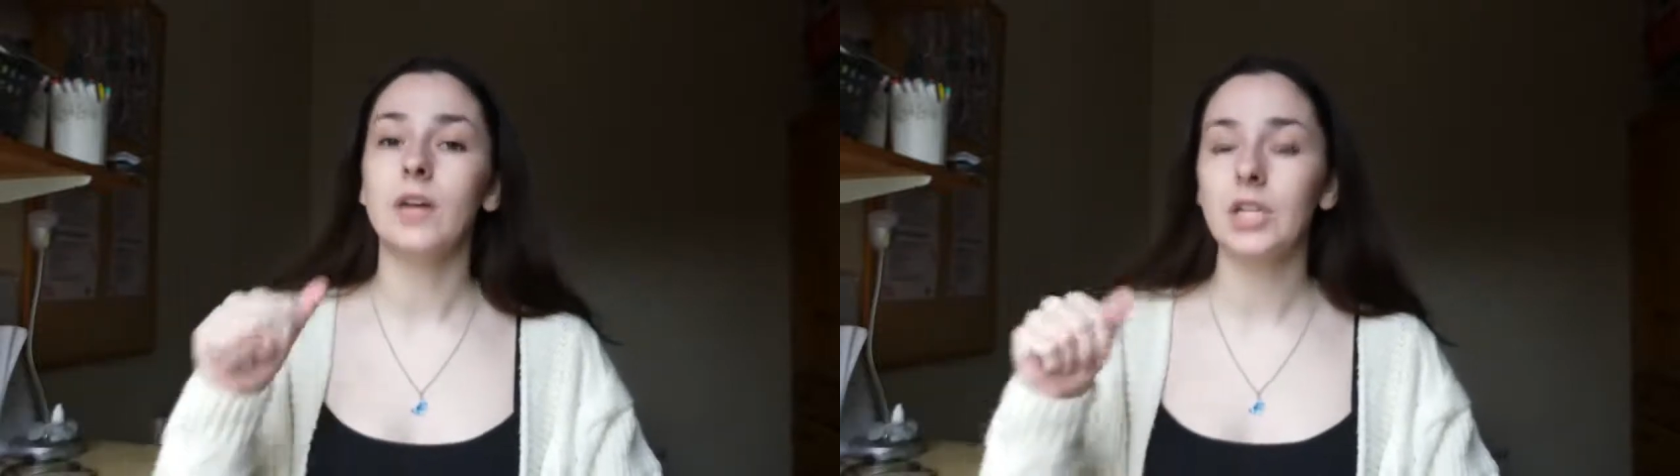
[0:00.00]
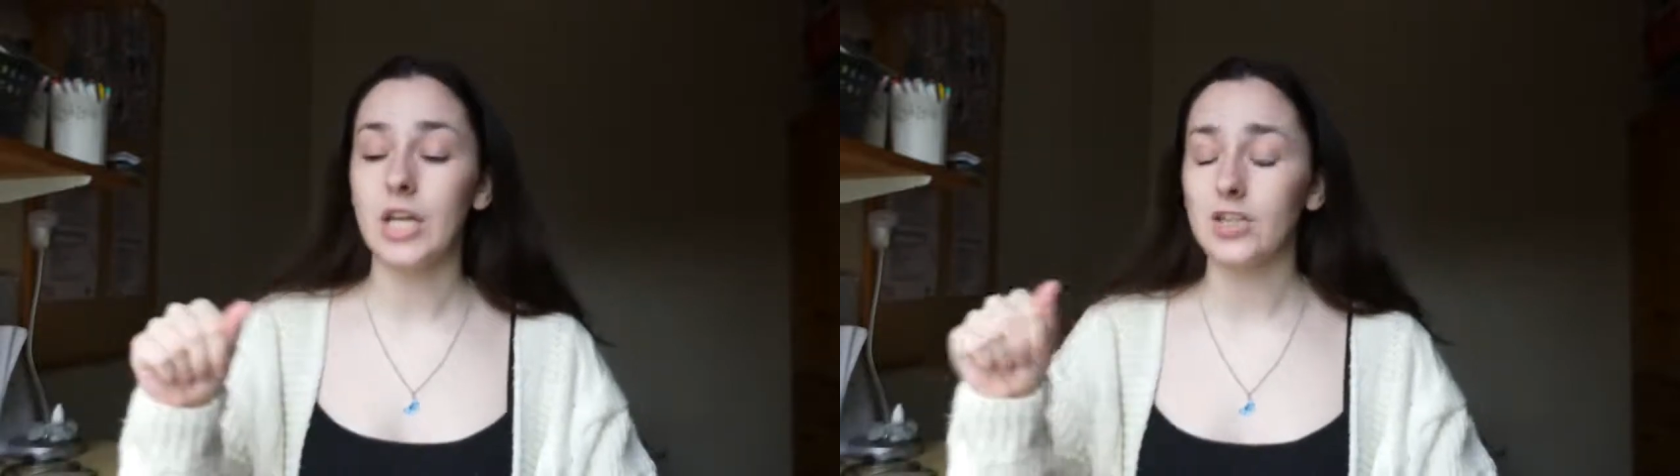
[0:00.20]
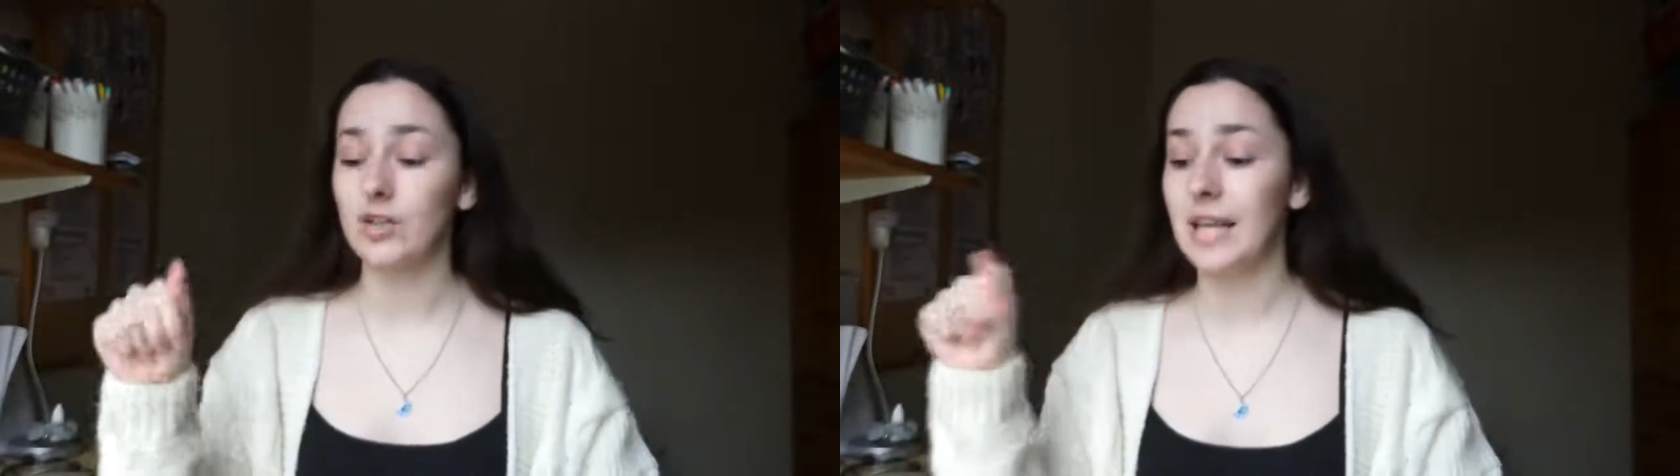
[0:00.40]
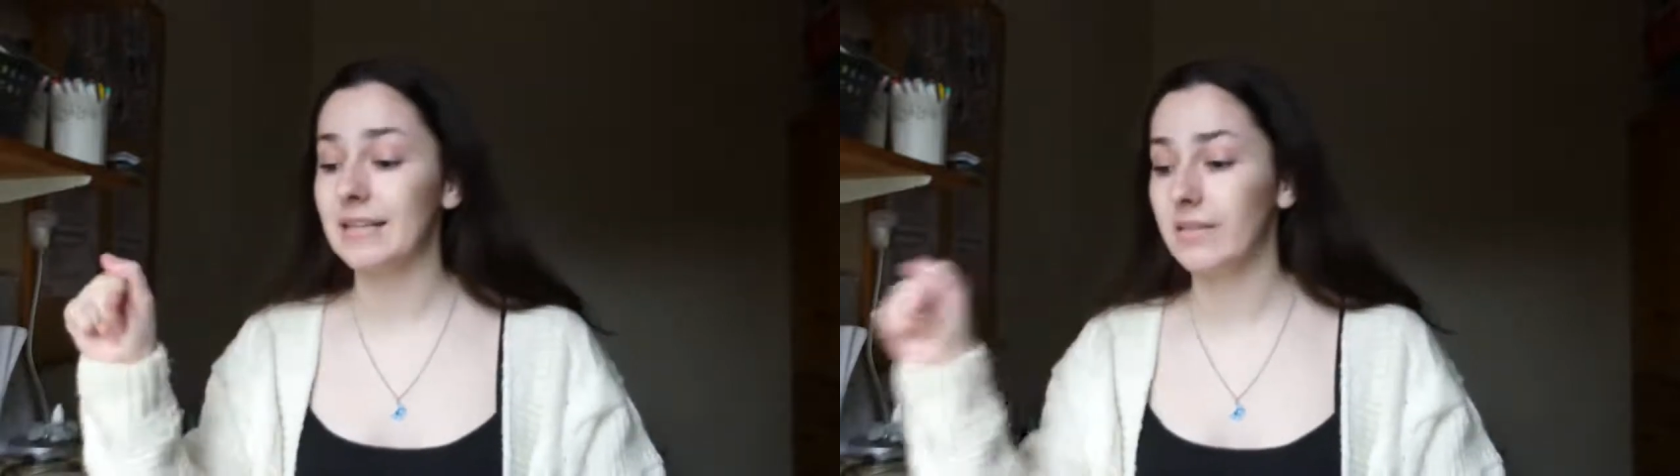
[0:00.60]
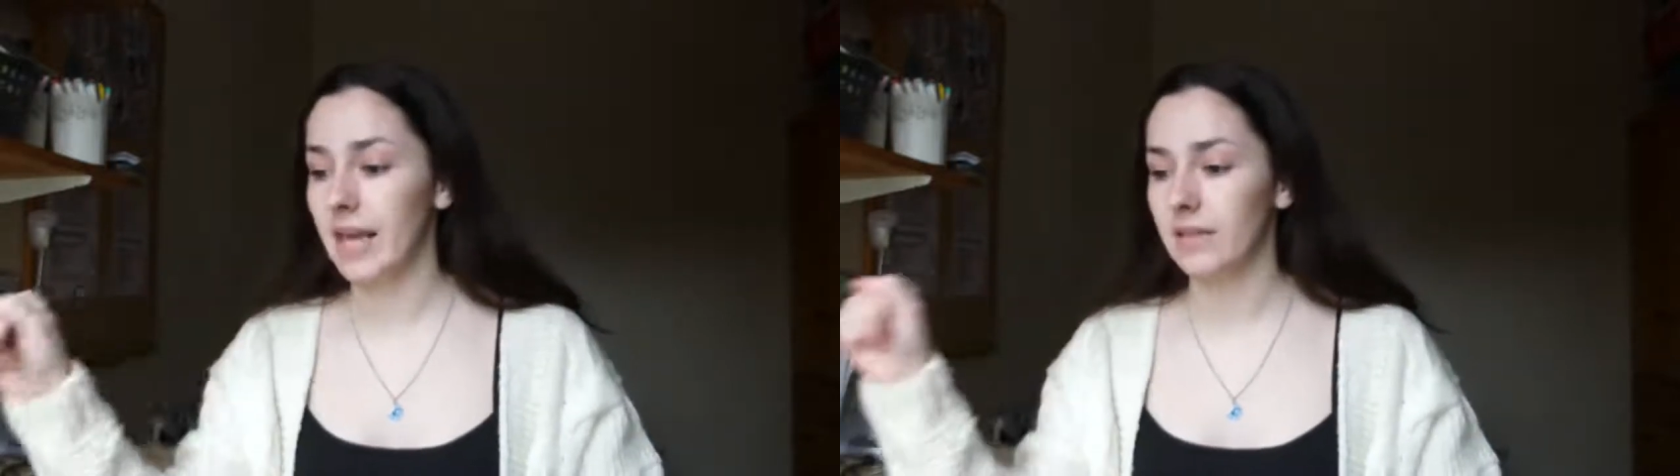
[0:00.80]
digestion
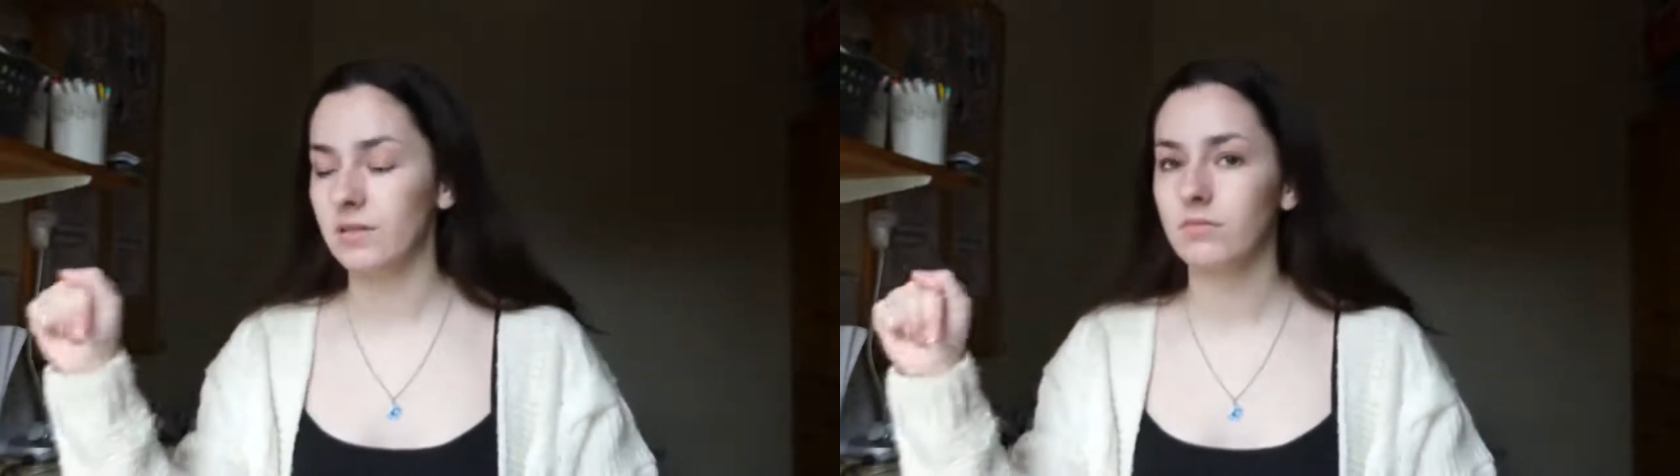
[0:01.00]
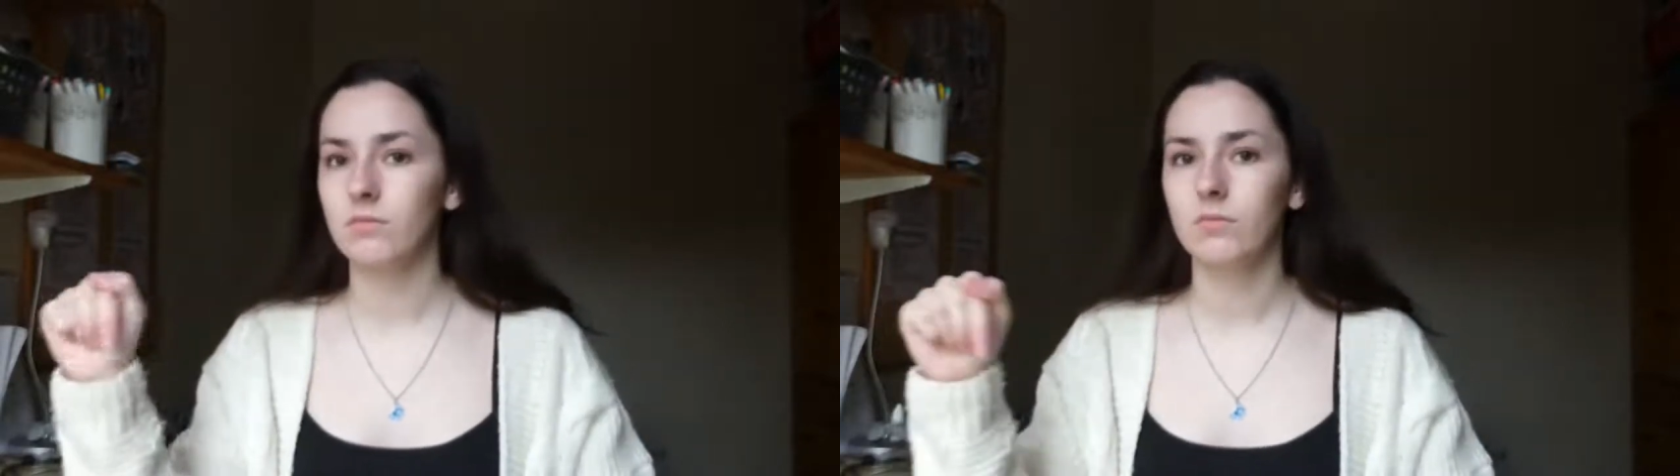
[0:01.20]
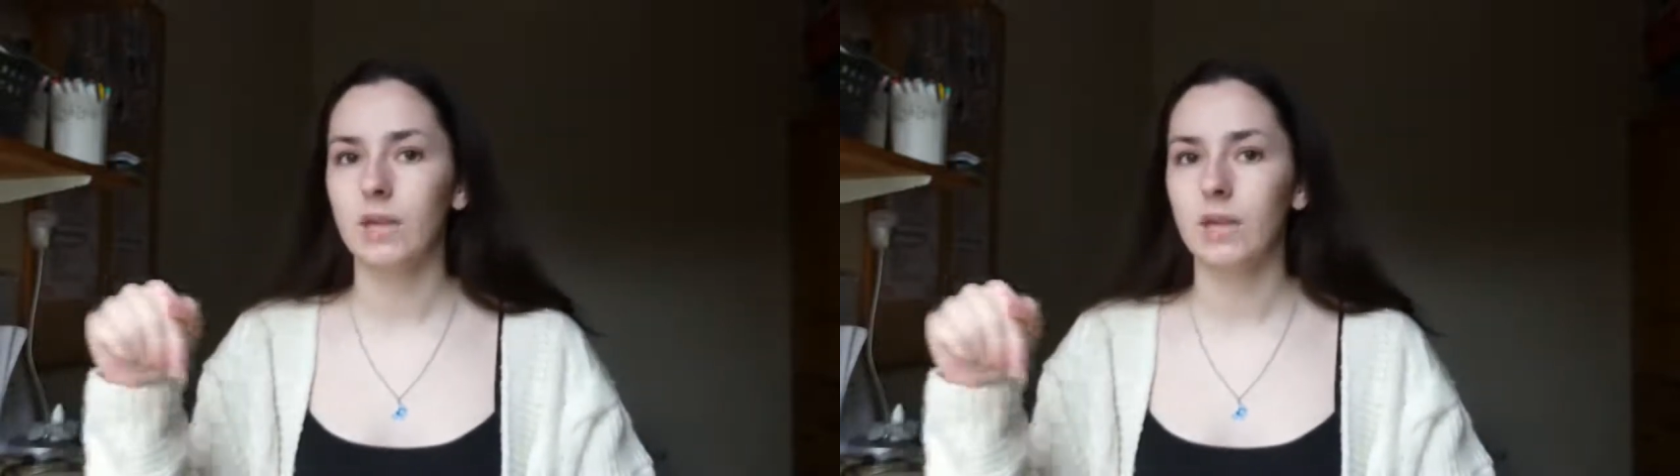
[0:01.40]
is this.